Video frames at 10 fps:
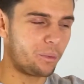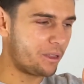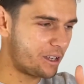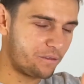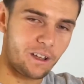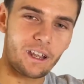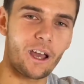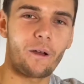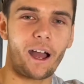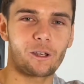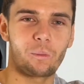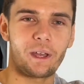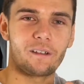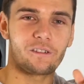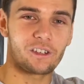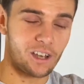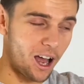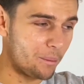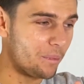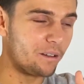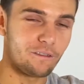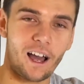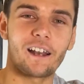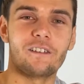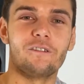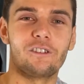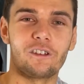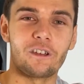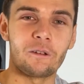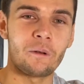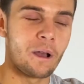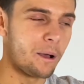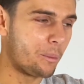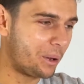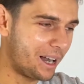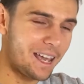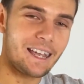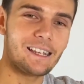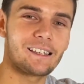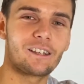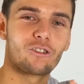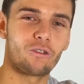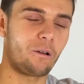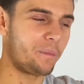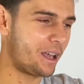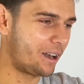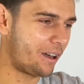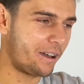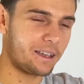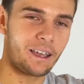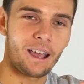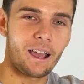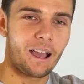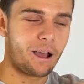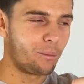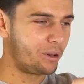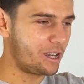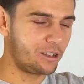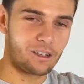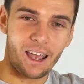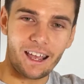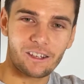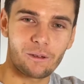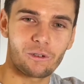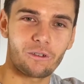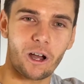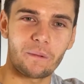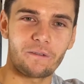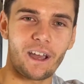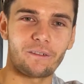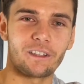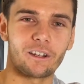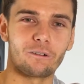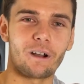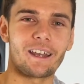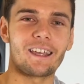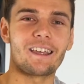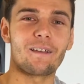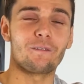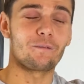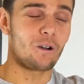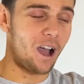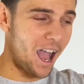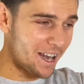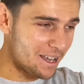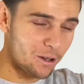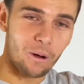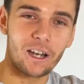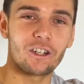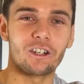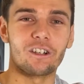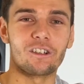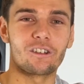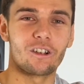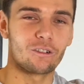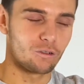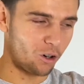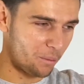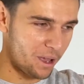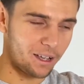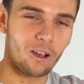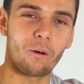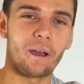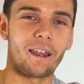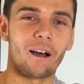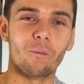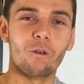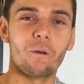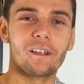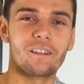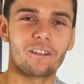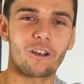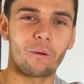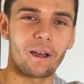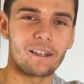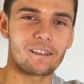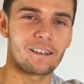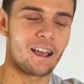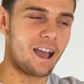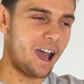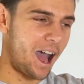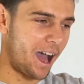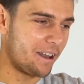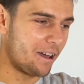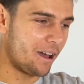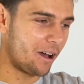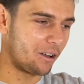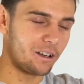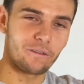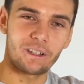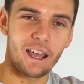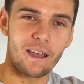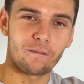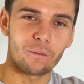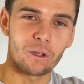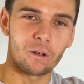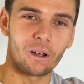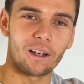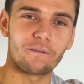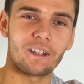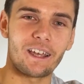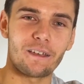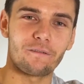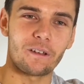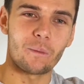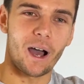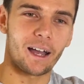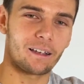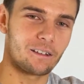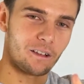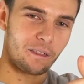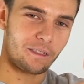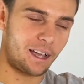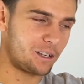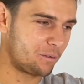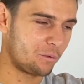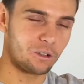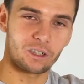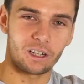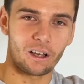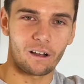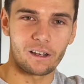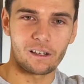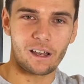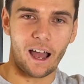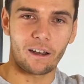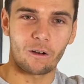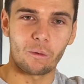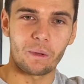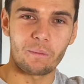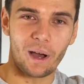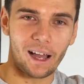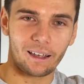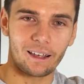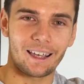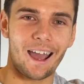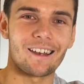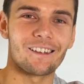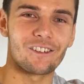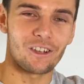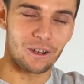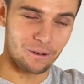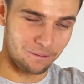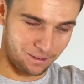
this video has been of some value to you. Please drop me a like. Please hit subscribe if you haven't done already. If you've got any questions, drop me a comment. I'm always in the comments, and I'd love to hear from you. I'd love to hear your feedback. So thanks for watching, guys, and I'll be back again soon.